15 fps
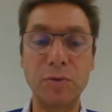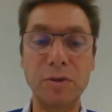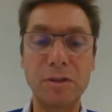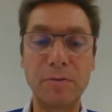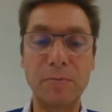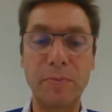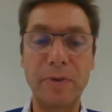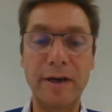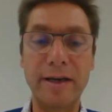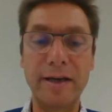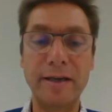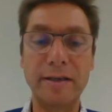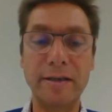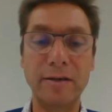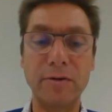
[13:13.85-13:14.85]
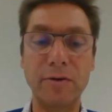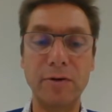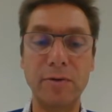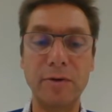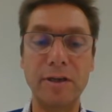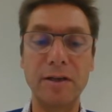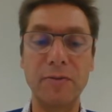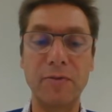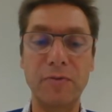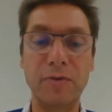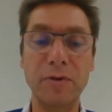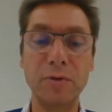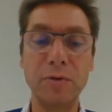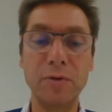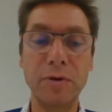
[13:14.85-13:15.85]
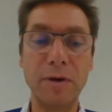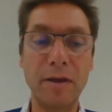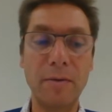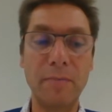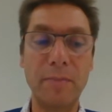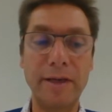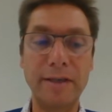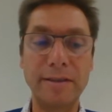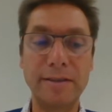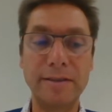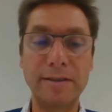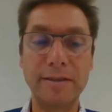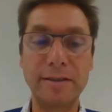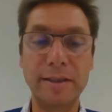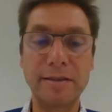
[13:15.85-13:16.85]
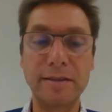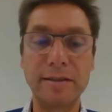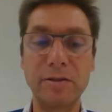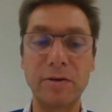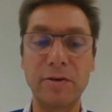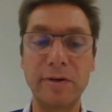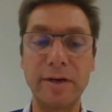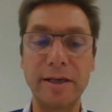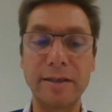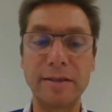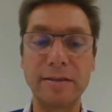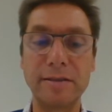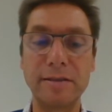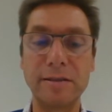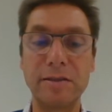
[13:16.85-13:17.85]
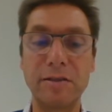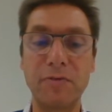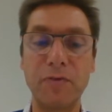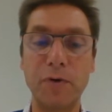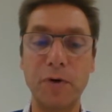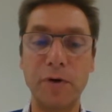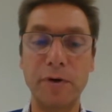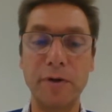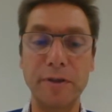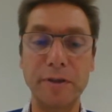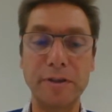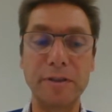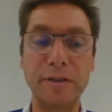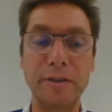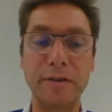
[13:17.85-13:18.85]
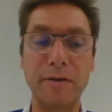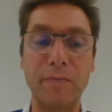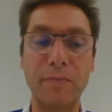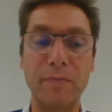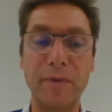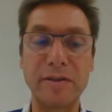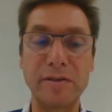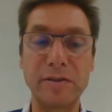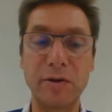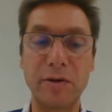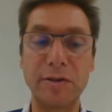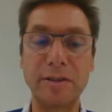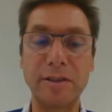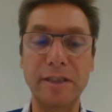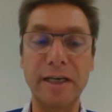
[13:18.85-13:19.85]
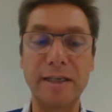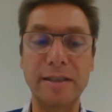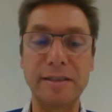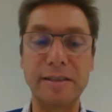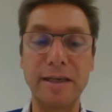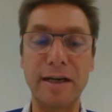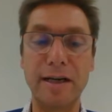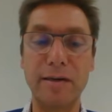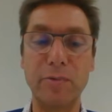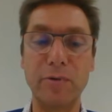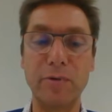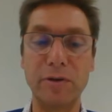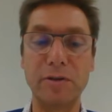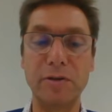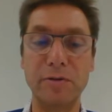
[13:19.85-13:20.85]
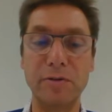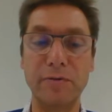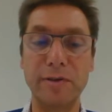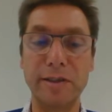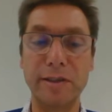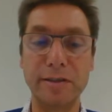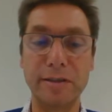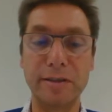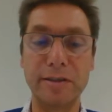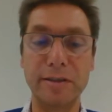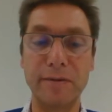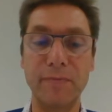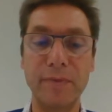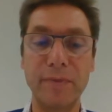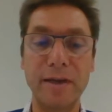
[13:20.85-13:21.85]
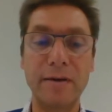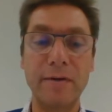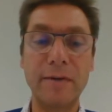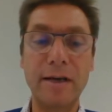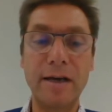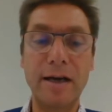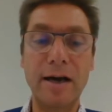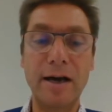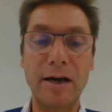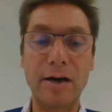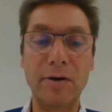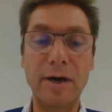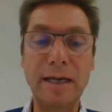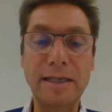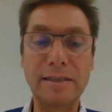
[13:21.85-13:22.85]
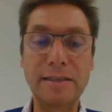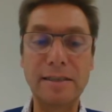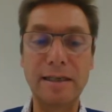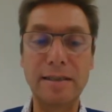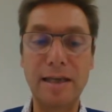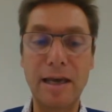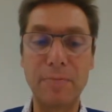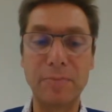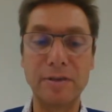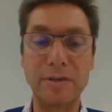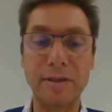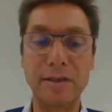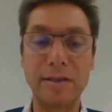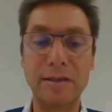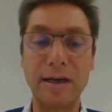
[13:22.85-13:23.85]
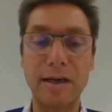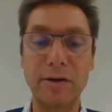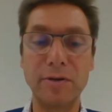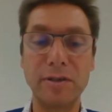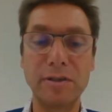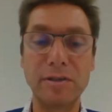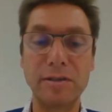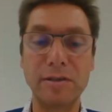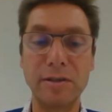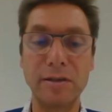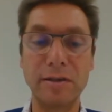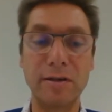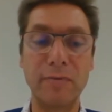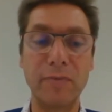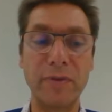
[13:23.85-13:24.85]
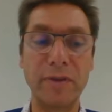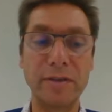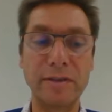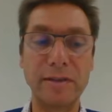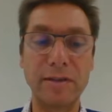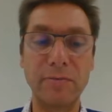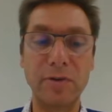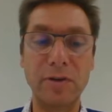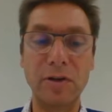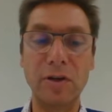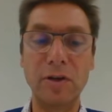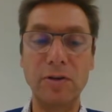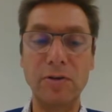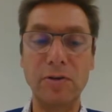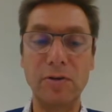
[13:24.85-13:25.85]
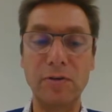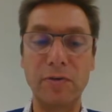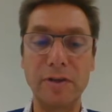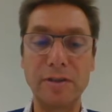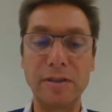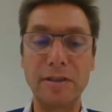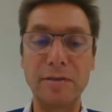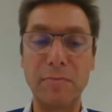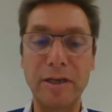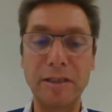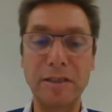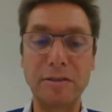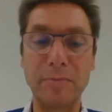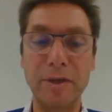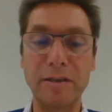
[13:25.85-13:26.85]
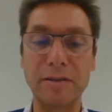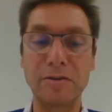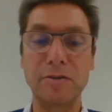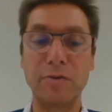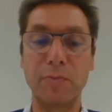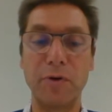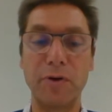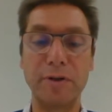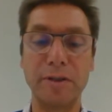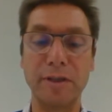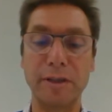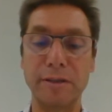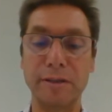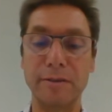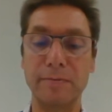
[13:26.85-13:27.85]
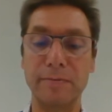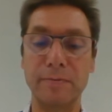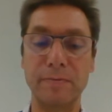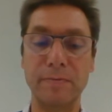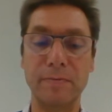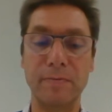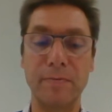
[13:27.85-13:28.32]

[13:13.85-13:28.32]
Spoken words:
used by only a few, but this is already the default methodology at the Aalborg University. How has that happened, and how is the university management supporting it?